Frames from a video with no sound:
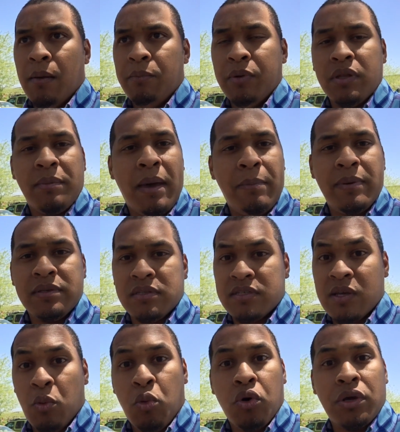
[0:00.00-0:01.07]
building my business
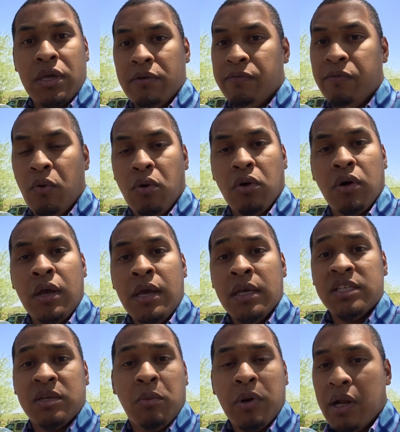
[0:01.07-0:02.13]
and working for
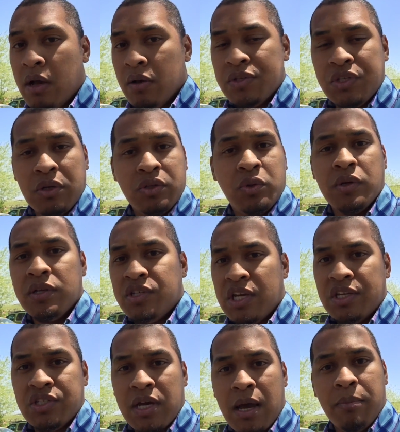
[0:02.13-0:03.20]
someone else, doing a
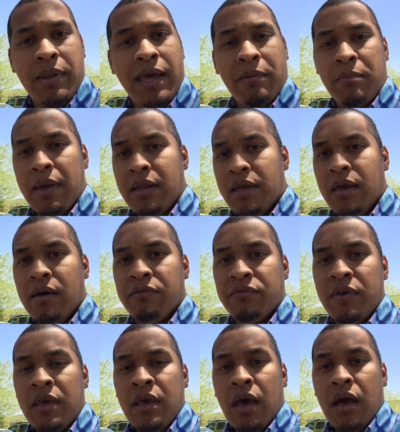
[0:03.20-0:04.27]
day job like many of
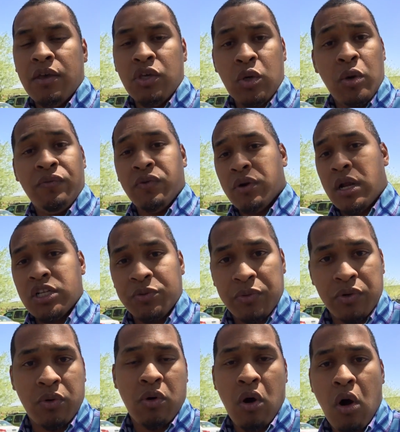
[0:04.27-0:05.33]
you if you're an
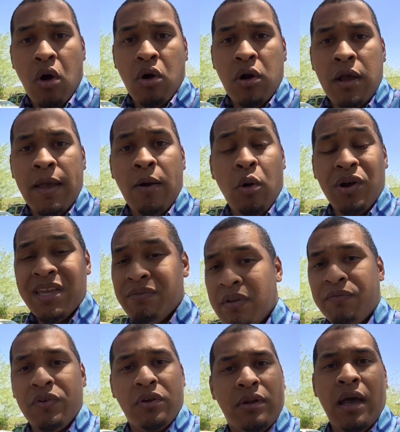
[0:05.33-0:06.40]
entrepreneur are, or even
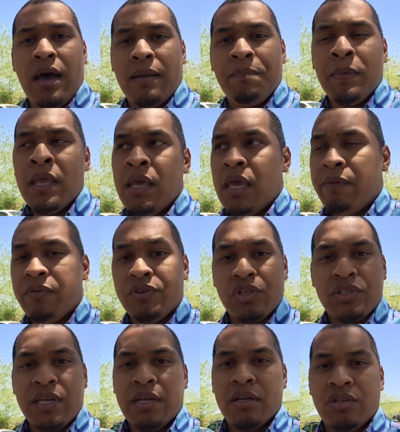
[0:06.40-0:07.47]
if you're not. If you're
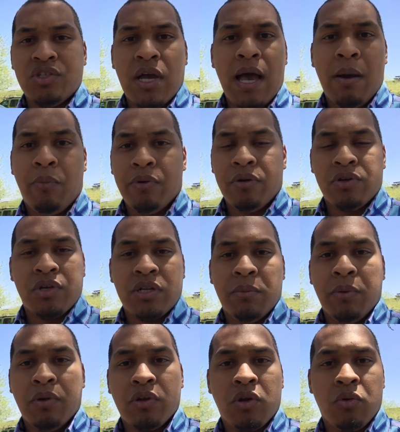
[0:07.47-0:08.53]
just in a job where you're trying to
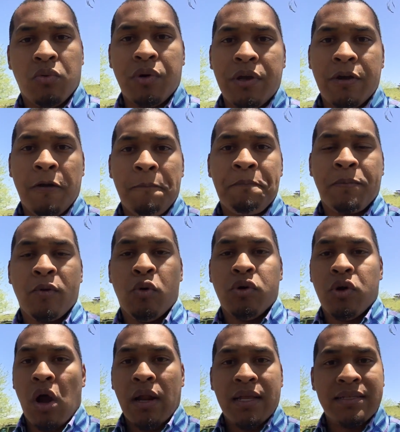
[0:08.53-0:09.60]
build a career or
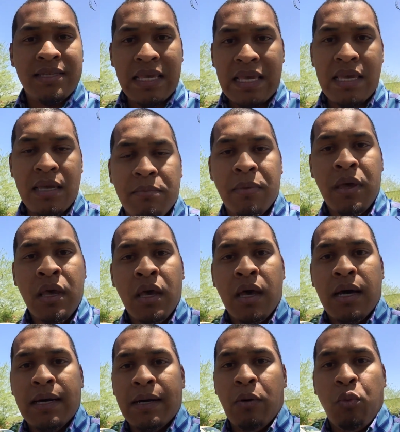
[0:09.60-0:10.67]
you're on a team,
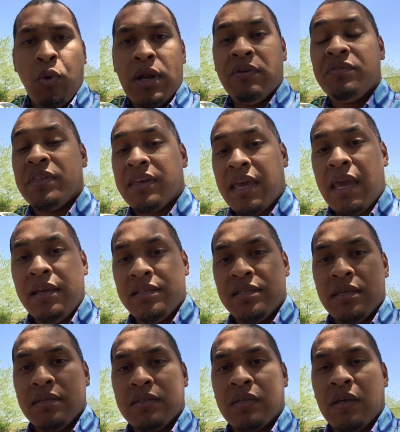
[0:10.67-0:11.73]
whatever the case
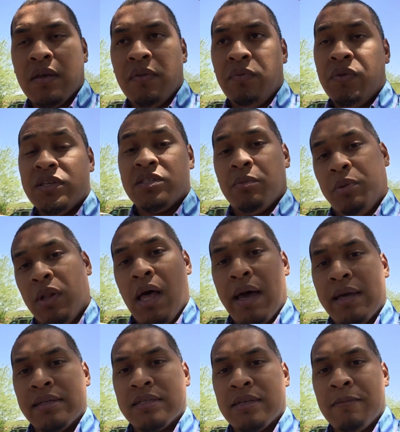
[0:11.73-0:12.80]
is, this
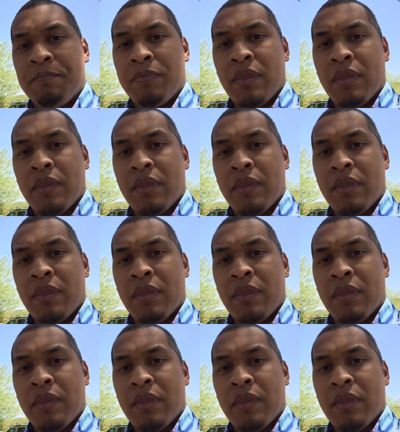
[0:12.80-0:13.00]
applies.